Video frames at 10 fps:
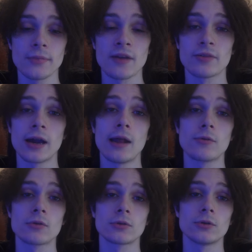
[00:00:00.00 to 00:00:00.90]
I forgot
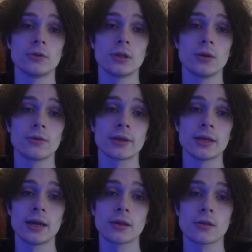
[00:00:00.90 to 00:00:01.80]
I was recording low
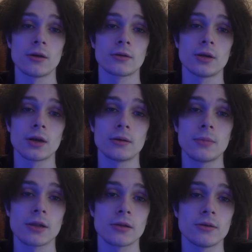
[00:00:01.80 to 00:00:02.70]
key. I just started talking to
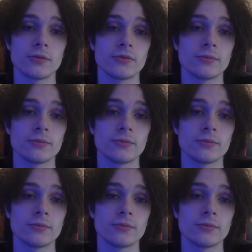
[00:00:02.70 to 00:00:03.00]
myself.